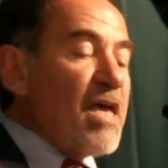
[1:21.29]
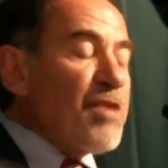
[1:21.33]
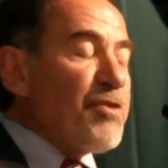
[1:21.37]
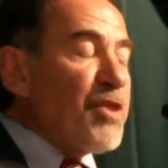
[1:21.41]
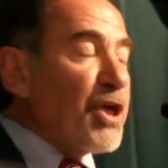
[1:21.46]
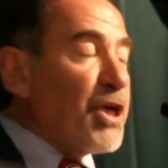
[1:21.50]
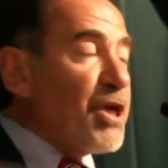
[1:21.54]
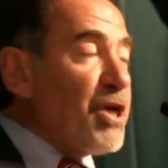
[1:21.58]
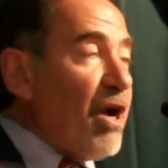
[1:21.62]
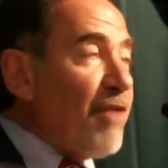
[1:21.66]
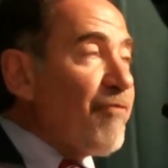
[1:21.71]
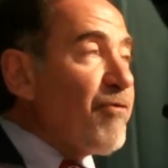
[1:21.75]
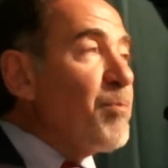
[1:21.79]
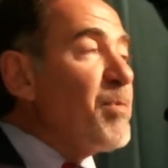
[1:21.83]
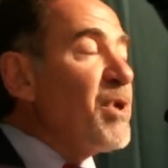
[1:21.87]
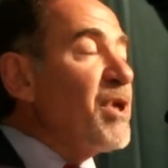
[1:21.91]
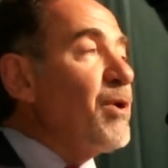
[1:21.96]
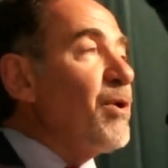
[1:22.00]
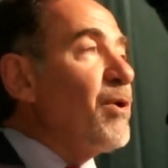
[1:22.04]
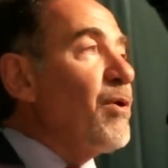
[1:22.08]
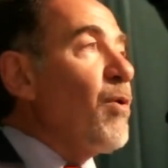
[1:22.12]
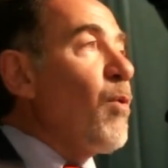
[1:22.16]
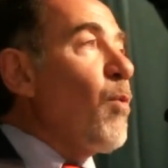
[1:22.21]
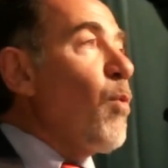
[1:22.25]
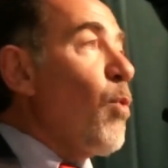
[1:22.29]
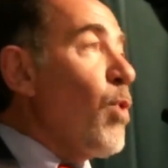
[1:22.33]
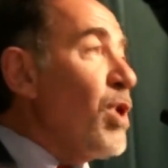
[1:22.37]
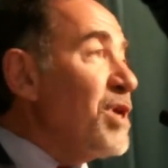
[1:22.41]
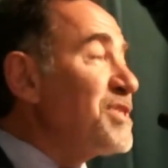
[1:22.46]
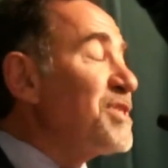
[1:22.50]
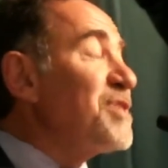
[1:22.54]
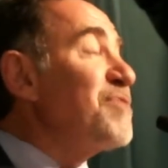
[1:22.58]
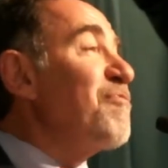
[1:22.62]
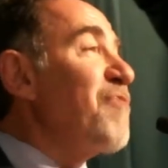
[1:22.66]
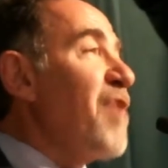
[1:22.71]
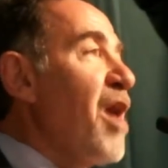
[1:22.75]
The government
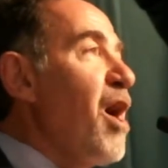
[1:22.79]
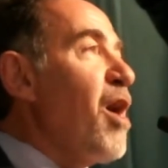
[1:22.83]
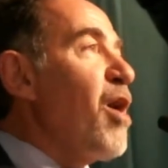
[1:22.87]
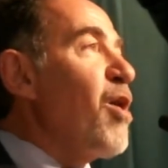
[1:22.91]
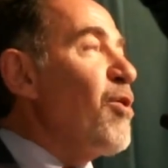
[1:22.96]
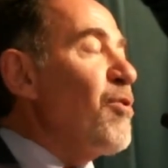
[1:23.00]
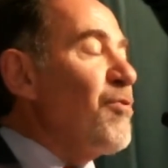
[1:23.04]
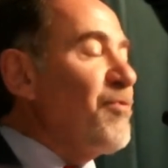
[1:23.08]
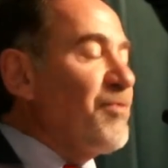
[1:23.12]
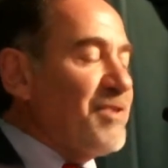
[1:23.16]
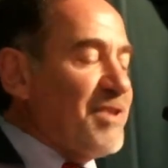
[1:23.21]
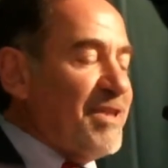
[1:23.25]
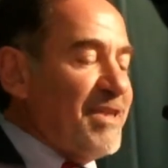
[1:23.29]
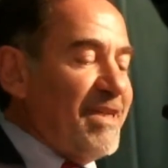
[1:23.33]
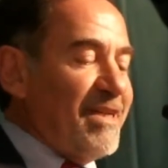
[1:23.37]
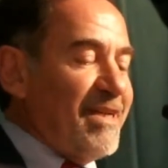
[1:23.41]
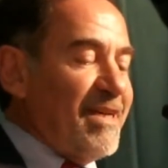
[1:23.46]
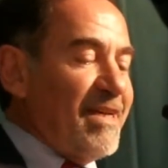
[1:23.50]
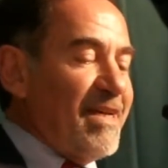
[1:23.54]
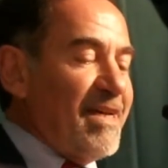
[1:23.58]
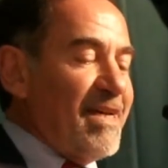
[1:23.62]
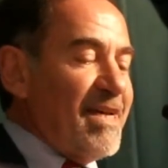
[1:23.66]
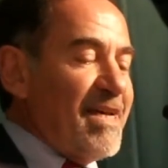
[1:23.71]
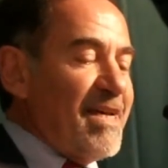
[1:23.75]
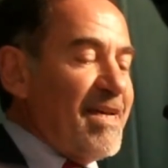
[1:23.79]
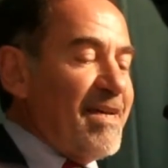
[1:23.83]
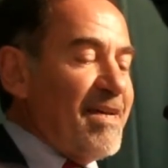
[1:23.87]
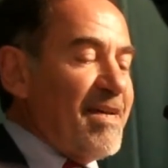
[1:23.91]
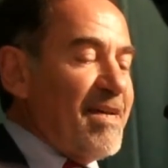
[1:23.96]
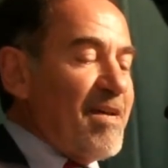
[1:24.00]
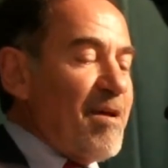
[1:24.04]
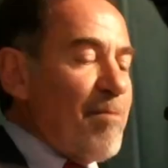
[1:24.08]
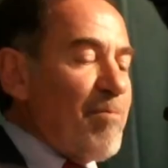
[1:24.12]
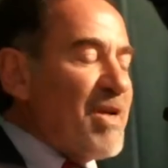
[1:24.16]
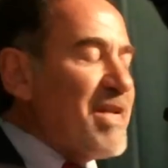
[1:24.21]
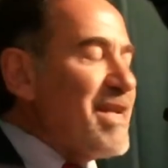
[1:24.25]
was involved,
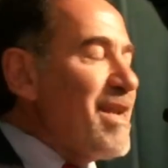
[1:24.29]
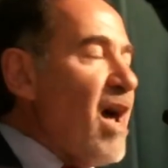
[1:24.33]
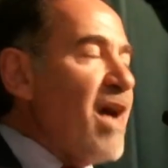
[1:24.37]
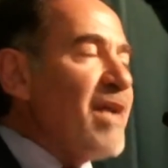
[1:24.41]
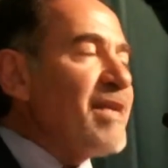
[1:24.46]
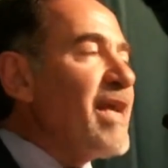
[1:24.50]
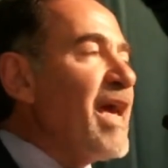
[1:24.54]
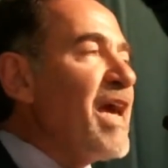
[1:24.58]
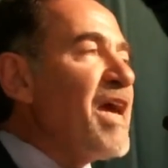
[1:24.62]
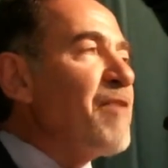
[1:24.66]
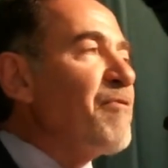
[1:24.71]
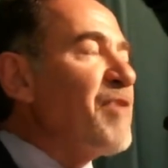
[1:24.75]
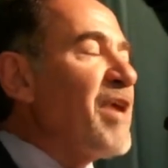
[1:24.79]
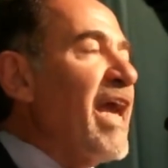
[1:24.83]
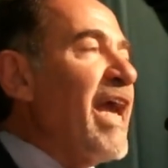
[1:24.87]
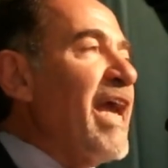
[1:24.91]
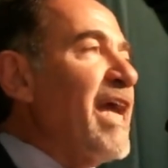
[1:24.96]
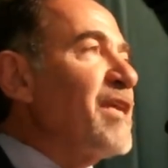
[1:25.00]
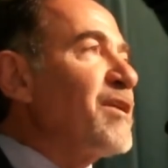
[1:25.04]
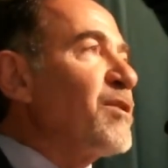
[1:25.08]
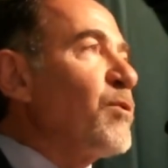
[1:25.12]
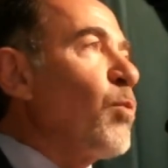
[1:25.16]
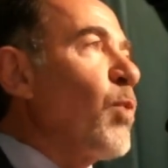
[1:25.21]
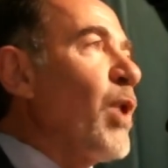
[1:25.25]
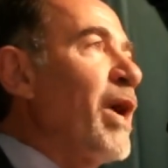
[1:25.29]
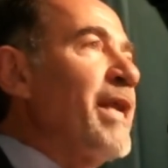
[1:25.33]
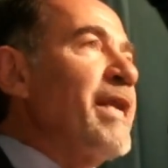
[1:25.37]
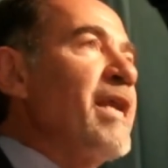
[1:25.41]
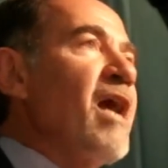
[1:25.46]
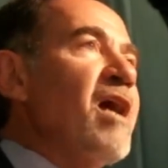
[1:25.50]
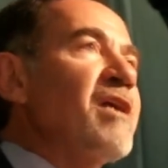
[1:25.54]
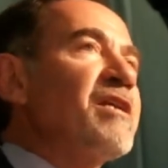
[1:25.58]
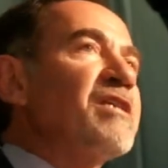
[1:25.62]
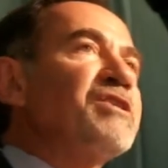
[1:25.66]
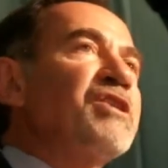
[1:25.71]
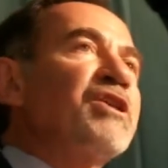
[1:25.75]
but not in a heavy-handed way,
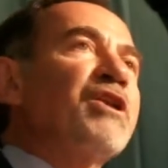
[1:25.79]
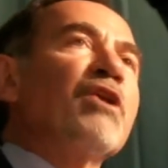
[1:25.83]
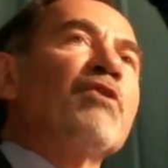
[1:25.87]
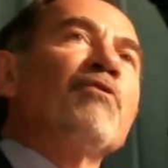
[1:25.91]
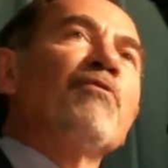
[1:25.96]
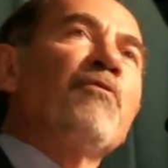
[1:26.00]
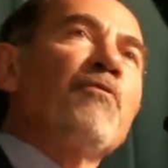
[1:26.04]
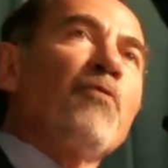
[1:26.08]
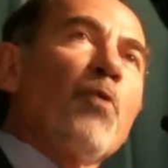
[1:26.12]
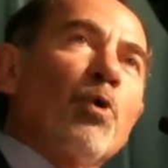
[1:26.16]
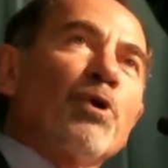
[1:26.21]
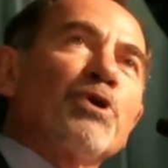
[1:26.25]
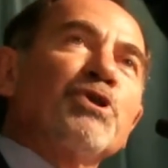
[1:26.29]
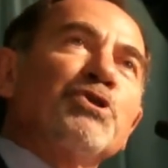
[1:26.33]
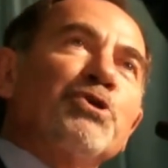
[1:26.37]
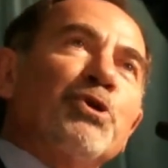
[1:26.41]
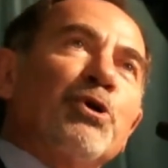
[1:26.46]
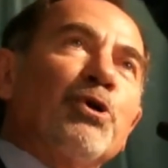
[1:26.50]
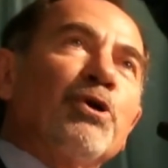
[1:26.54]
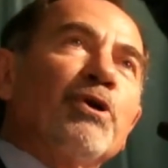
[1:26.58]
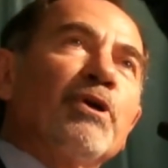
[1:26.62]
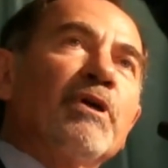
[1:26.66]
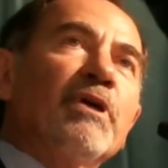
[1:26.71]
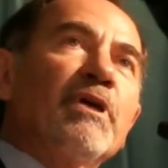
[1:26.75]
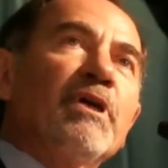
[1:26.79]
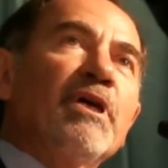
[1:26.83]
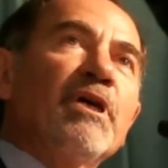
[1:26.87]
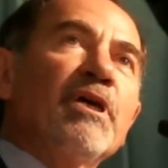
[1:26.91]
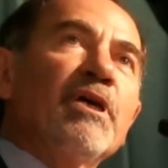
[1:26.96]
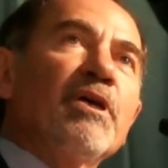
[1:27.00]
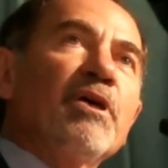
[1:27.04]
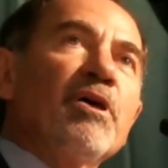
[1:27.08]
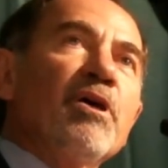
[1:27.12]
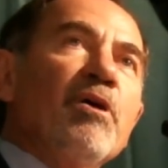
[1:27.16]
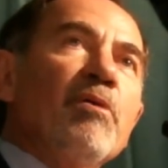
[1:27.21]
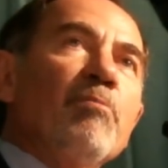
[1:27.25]
not as an enforcer,
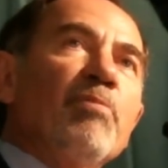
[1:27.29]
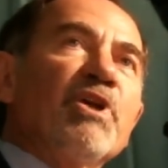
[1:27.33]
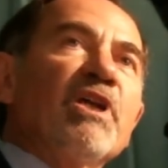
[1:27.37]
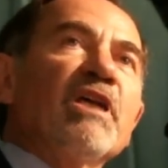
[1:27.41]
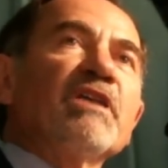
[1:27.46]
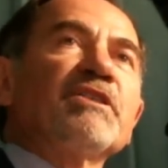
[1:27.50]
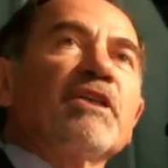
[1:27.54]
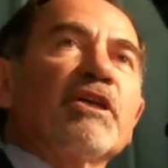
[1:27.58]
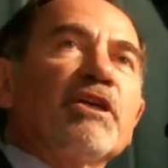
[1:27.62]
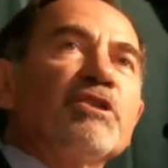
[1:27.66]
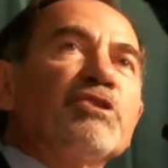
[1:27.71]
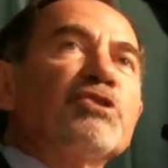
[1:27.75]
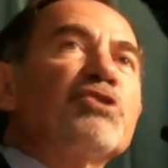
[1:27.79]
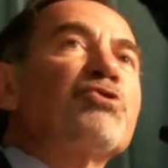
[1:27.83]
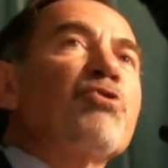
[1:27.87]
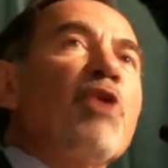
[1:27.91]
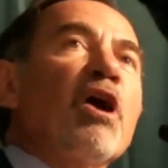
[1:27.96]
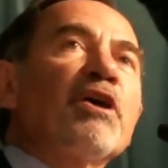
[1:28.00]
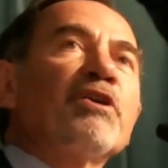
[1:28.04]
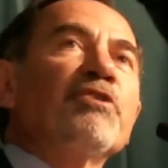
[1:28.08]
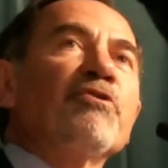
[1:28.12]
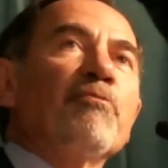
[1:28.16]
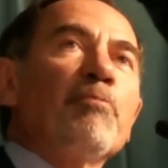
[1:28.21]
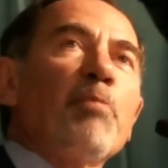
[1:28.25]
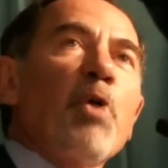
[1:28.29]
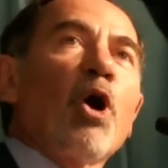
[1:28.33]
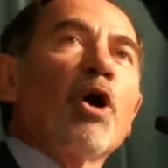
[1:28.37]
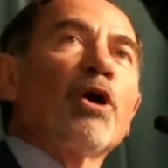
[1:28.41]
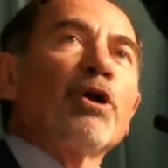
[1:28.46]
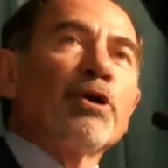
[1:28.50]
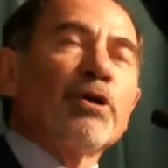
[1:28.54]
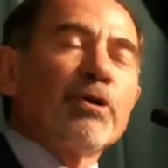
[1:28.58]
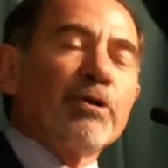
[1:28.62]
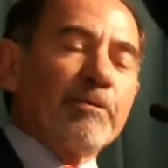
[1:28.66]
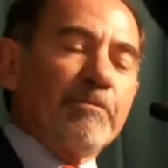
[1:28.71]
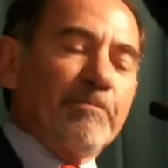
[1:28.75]
but as a constructive
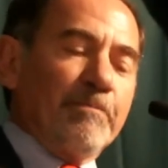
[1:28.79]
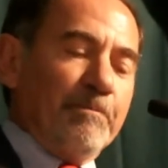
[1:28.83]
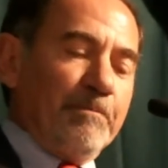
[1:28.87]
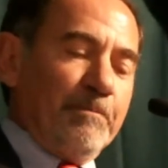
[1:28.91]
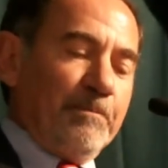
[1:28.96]
partner.